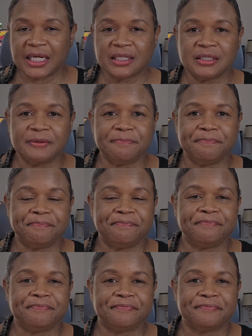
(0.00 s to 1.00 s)
got up,
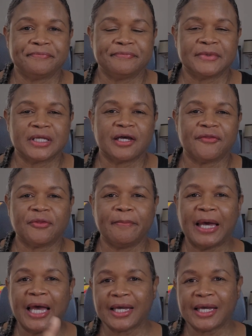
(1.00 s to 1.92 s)
cut the